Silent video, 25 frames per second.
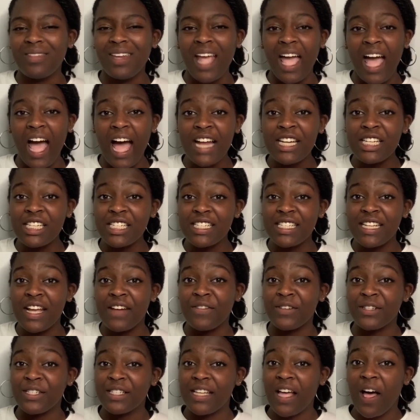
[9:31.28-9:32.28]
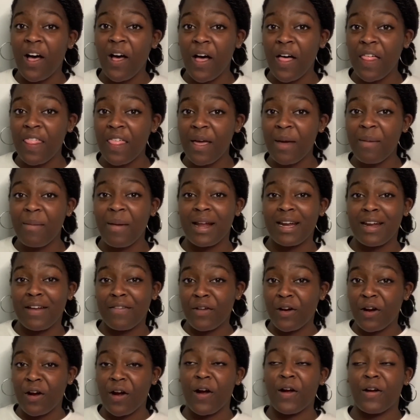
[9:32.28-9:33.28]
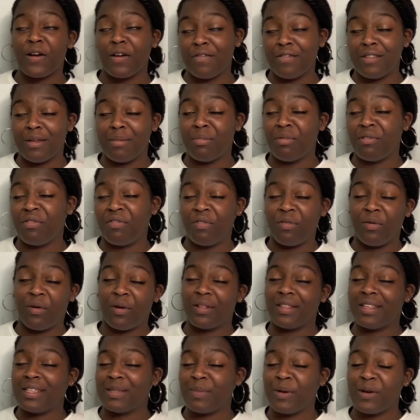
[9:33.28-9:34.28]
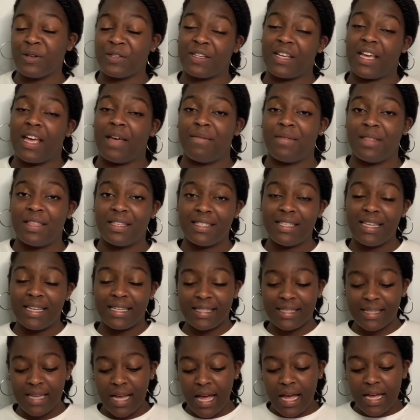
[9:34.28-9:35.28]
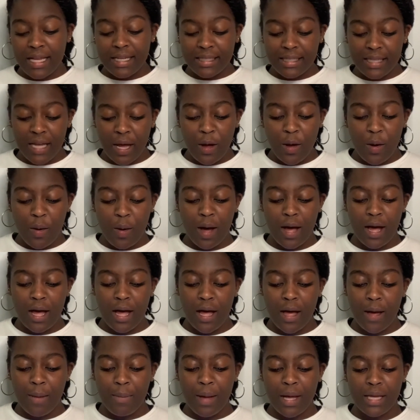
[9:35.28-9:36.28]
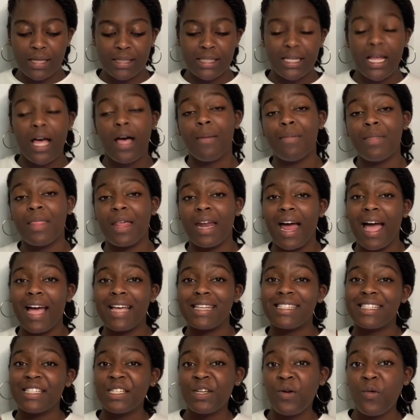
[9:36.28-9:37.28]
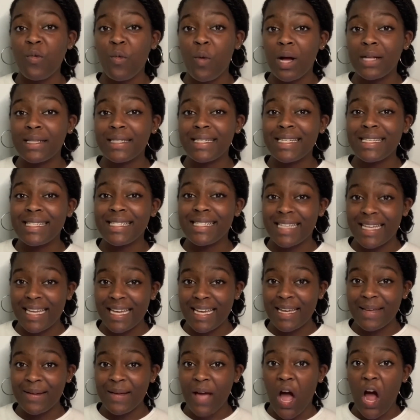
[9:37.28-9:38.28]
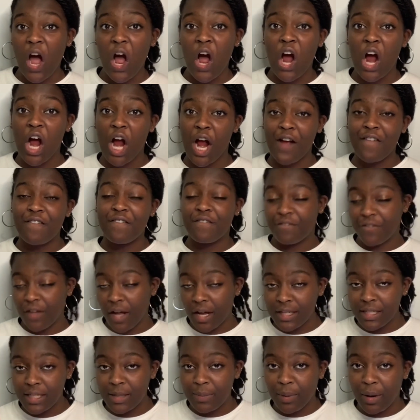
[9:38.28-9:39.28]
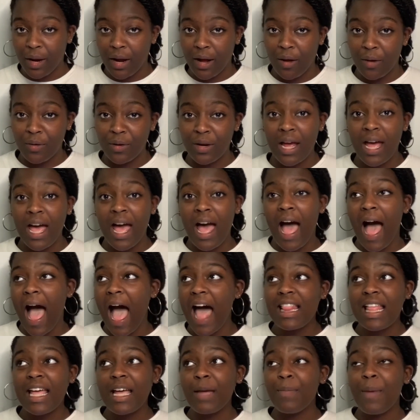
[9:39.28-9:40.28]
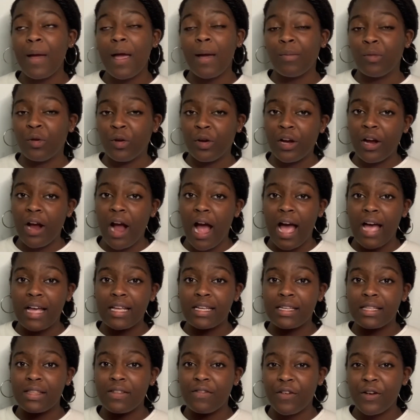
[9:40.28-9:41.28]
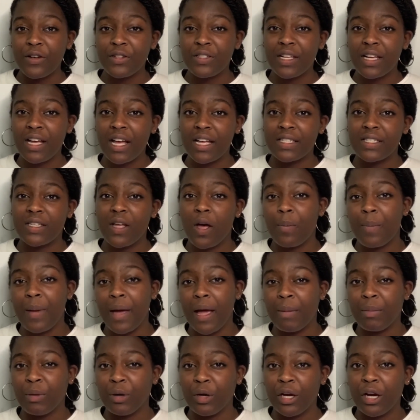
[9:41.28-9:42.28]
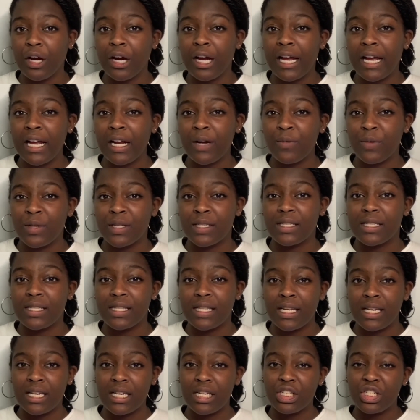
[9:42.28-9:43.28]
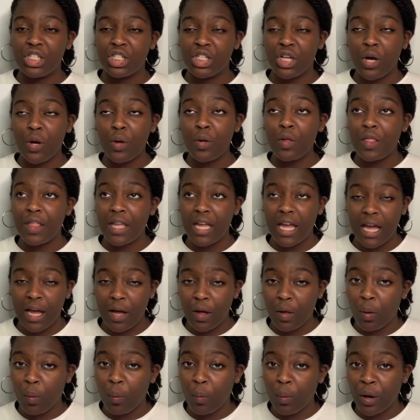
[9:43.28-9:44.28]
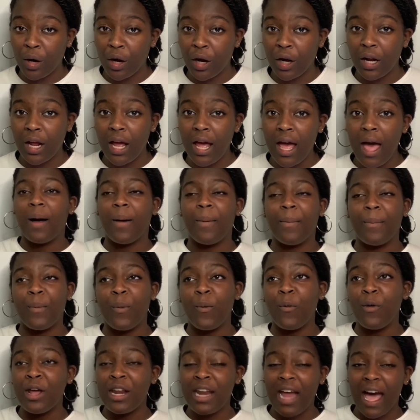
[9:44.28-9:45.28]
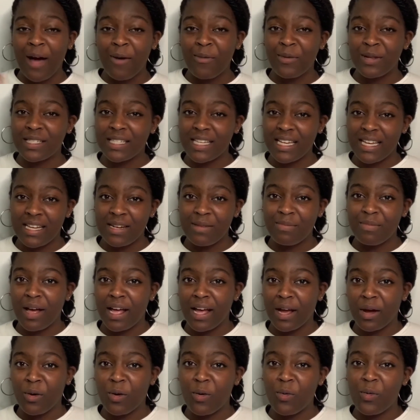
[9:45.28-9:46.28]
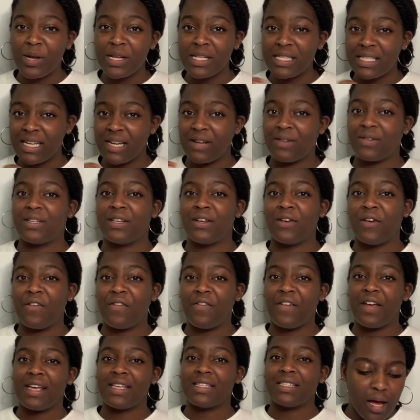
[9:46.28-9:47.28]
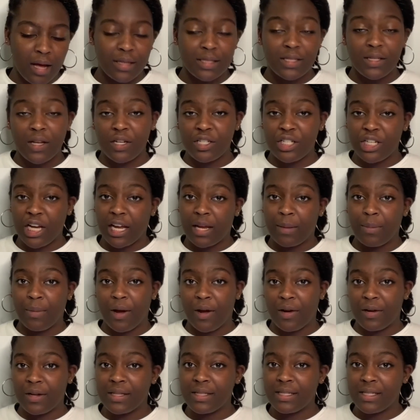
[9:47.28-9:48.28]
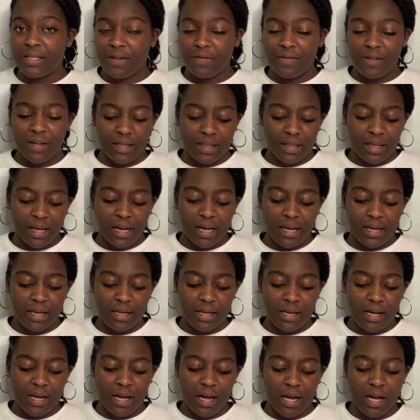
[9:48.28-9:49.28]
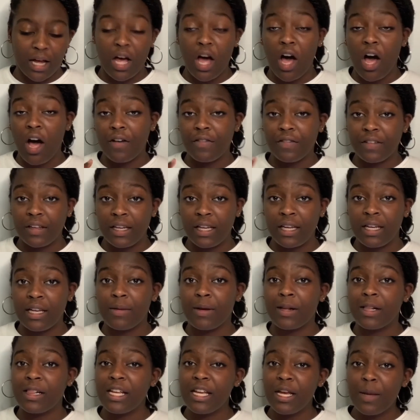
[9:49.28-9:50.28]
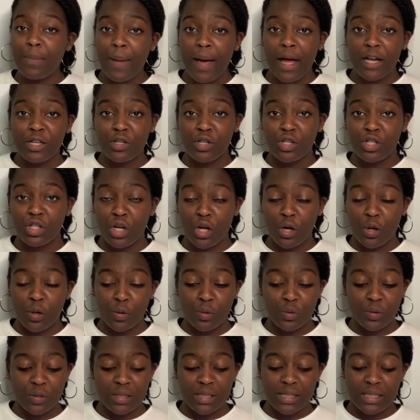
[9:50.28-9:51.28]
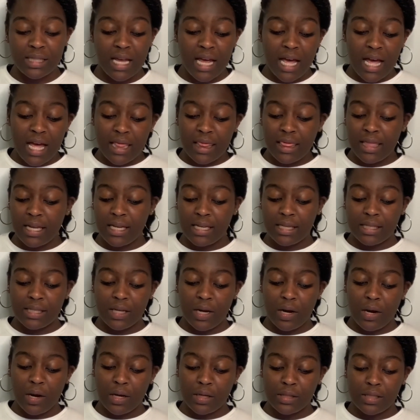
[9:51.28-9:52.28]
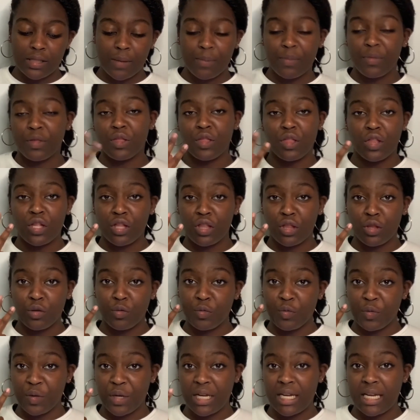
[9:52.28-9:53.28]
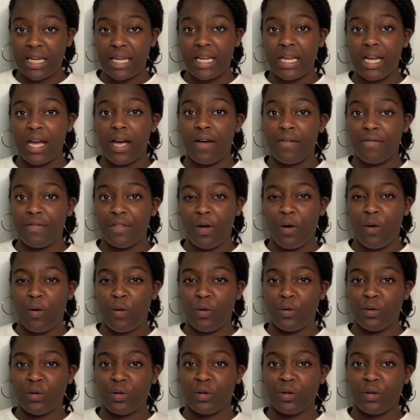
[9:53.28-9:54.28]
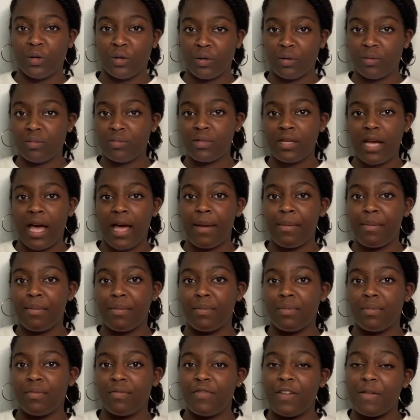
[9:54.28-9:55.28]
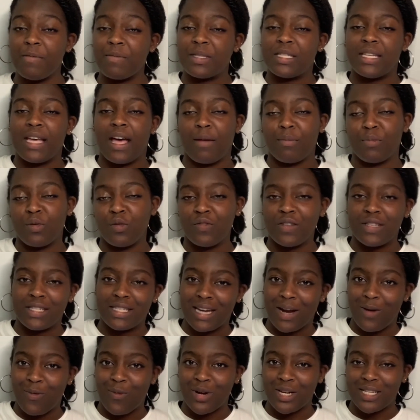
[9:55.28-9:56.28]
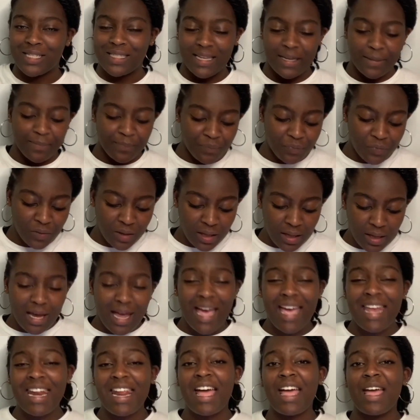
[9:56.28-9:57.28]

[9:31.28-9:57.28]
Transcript: I just never saw them. I never heard of them before this person gave me this list. So some that I still want to see are Foxy Brown. I like Pam Grier. The first thing I saw Pam Grier in was the show The L Word. When I was in my Quentin Tarantino phase, I saw Jackie Brown and stuff like that. Coffee, Cleopatra Jones. These are some 3 of the older type Femme Fatale movies that I want to see. And